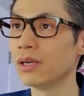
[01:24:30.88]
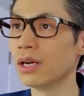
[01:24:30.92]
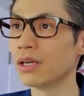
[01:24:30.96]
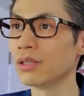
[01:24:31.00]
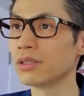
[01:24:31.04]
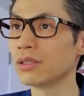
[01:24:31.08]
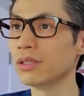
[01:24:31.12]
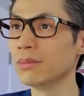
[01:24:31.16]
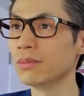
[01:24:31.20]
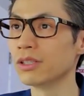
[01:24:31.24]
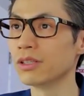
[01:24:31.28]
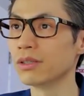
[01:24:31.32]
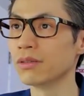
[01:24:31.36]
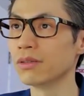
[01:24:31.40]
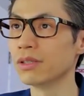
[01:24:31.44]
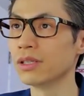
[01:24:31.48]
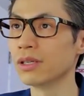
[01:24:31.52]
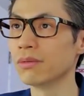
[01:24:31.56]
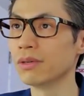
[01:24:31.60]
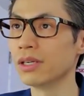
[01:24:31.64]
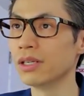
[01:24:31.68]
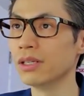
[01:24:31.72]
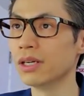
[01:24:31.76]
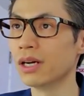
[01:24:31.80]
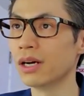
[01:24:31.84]
Actually, I'm going to go
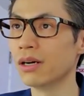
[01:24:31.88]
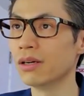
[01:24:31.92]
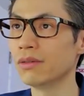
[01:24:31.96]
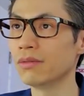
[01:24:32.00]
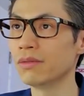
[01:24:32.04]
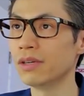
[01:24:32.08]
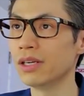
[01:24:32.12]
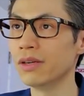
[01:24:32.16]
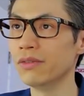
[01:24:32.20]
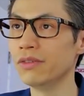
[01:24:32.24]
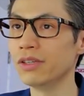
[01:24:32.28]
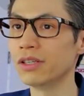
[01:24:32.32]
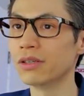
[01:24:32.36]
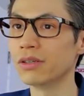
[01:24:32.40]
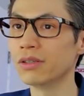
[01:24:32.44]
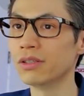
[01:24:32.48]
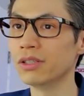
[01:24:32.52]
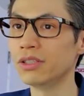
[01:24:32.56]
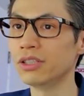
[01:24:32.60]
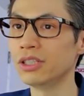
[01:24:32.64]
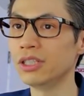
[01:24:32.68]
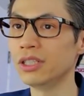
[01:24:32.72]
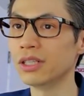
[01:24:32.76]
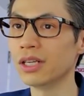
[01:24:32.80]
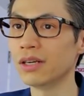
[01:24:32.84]
there right now. Right? If you go
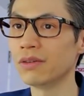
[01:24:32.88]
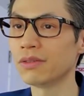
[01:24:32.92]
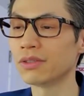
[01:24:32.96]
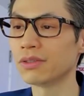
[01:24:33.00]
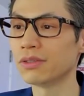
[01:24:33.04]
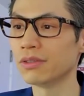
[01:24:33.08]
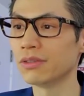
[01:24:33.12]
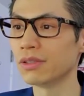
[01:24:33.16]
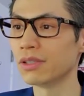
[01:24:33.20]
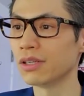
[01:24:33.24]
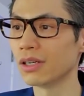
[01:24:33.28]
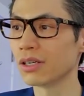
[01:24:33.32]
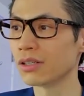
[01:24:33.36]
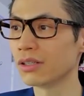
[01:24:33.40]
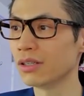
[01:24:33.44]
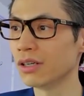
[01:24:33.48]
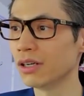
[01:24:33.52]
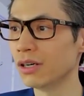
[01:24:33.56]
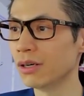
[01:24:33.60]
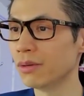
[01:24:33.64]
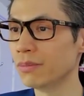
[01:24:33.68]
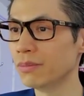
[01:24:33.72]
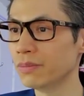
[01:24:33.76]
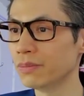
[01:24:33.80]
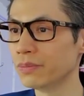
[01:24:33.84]
to
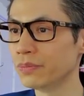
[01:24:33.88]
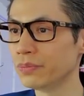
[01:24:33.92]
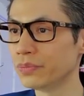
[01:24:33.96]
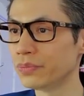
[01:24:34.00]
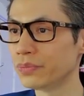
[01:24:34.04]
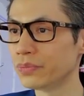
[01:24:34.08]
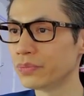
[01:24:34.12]
QiLifeStore.com,